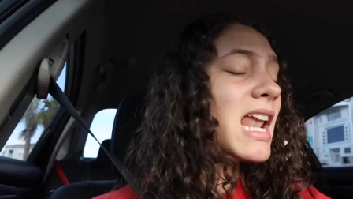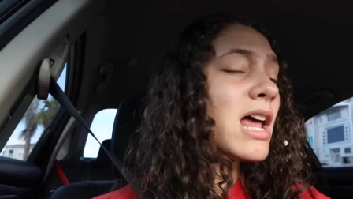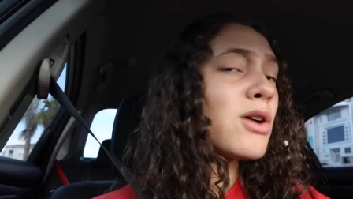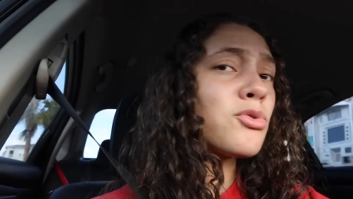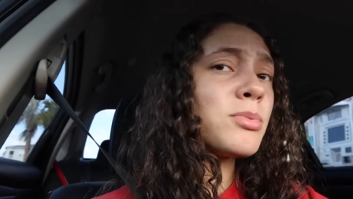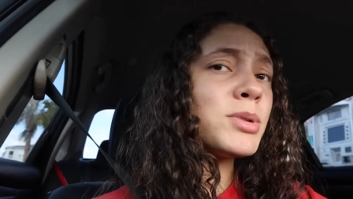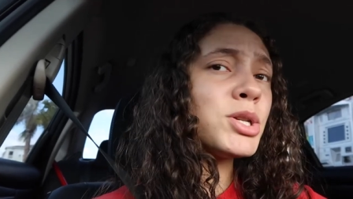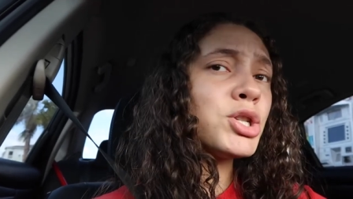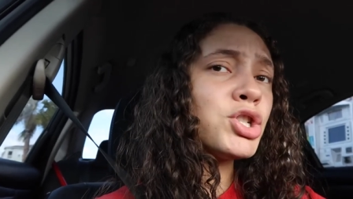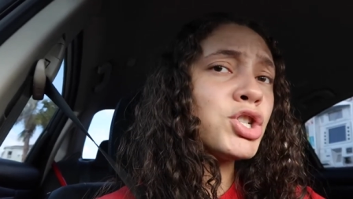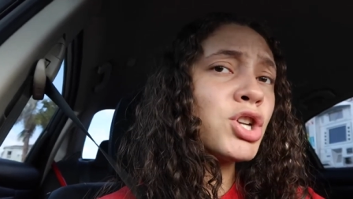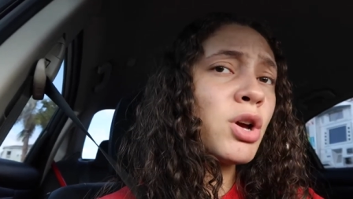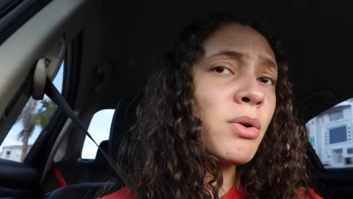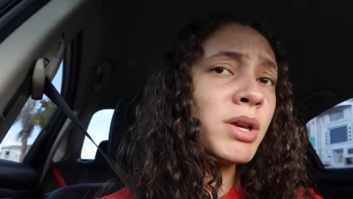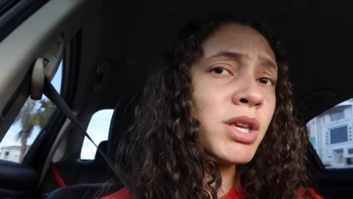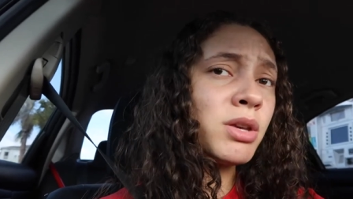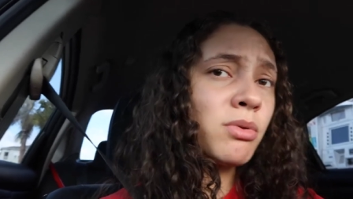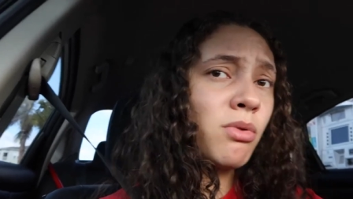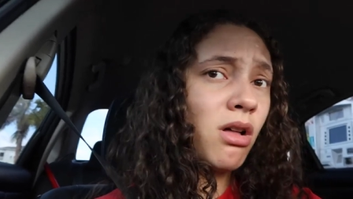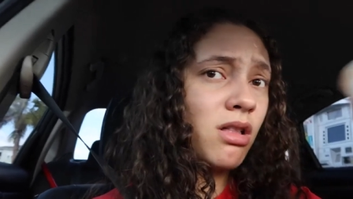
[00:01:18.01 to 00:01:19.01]
And I will be
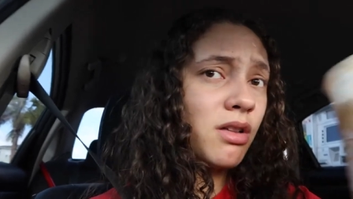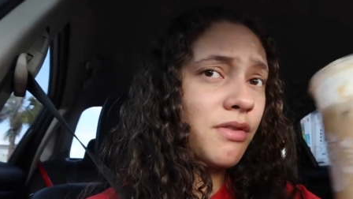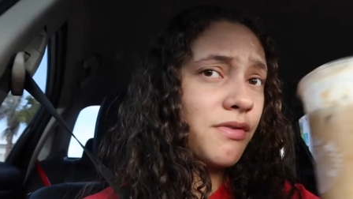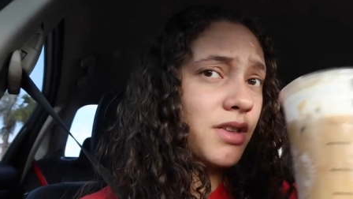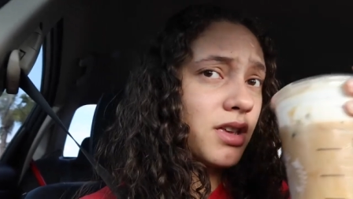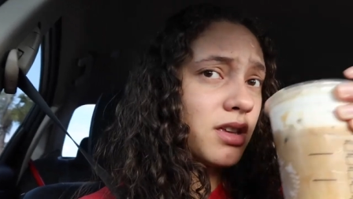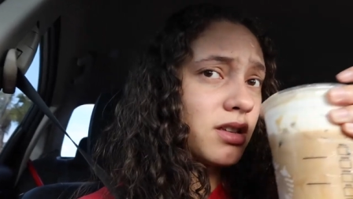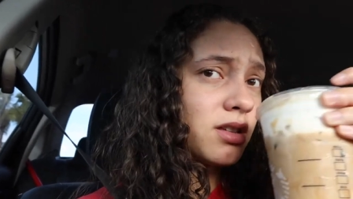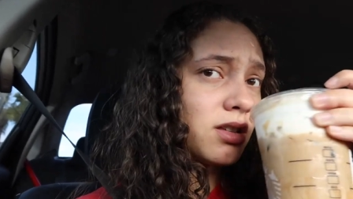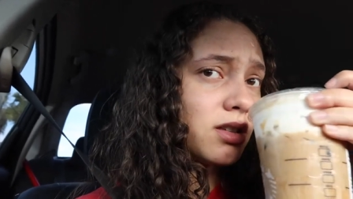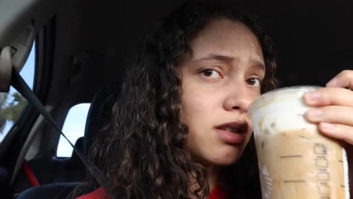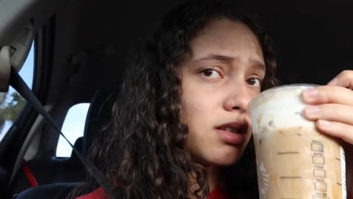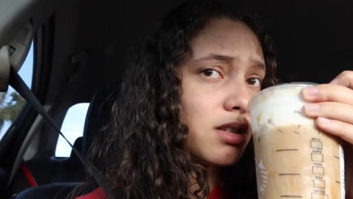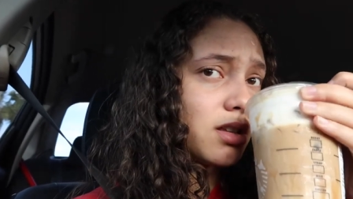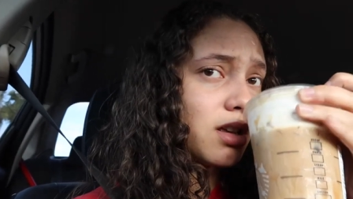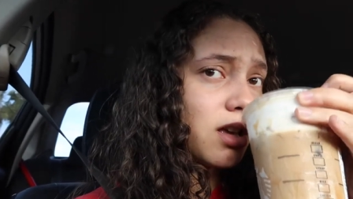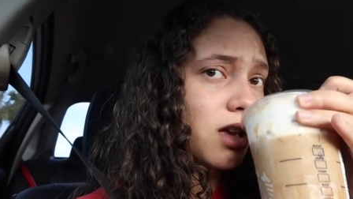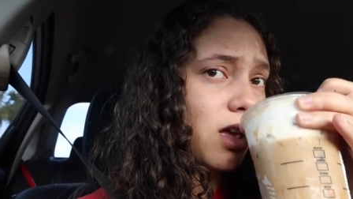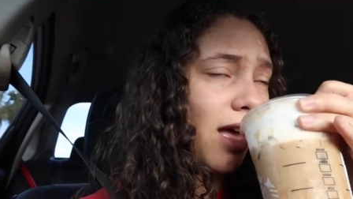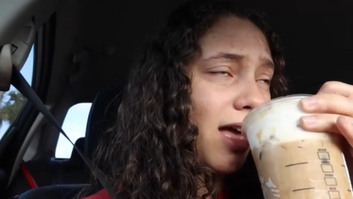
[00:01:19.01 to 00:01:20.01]
showing you all of this
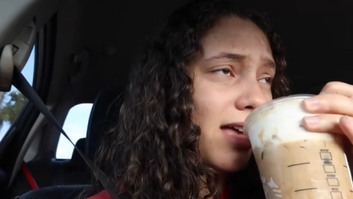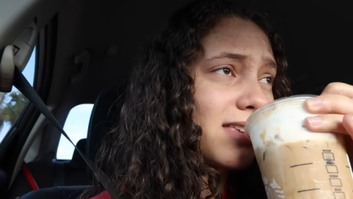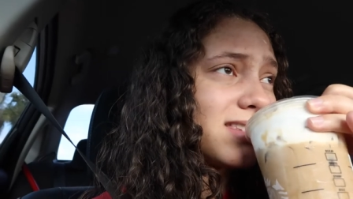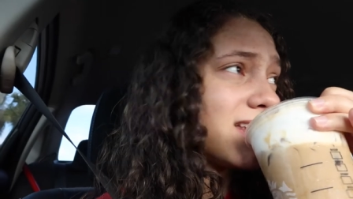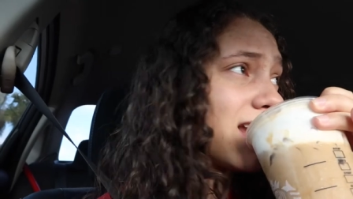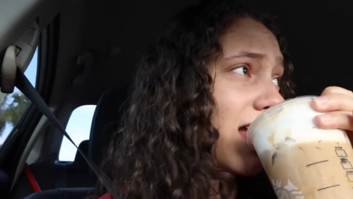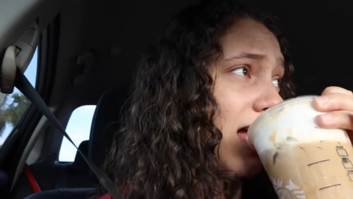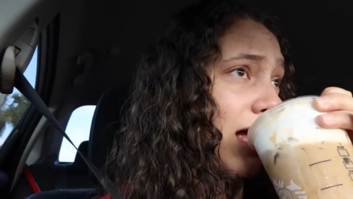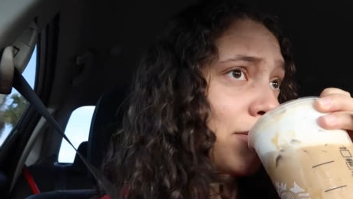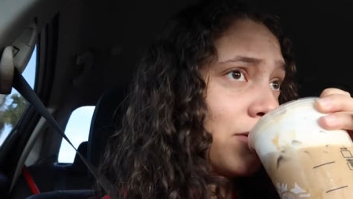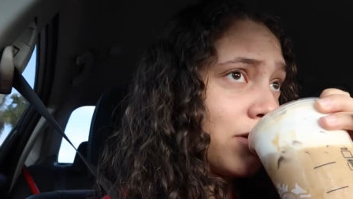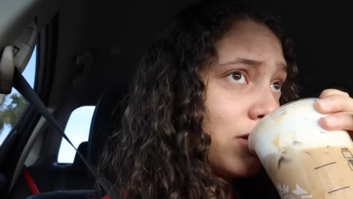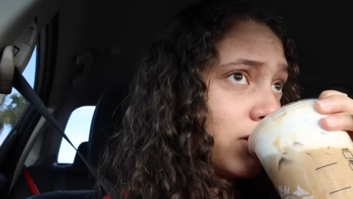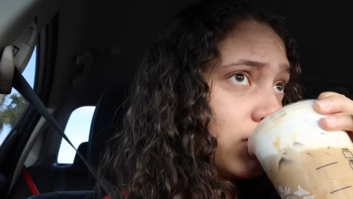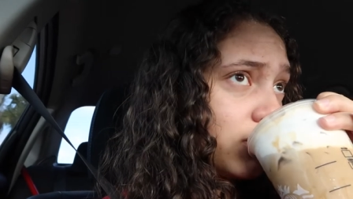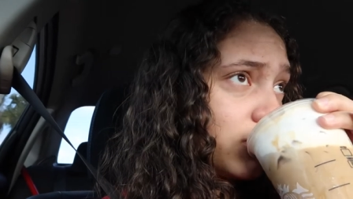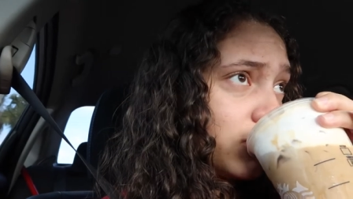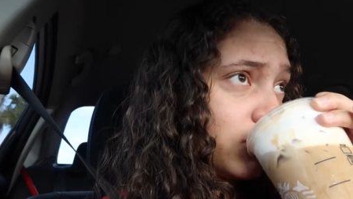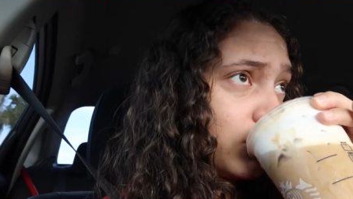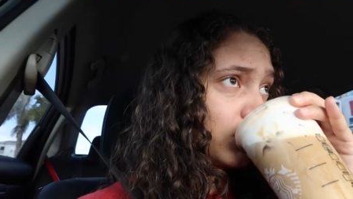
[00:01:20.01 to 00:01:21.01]
as it
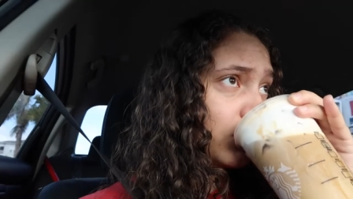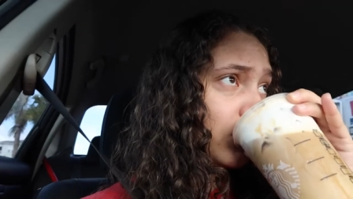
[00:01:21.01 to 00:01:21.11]
happens.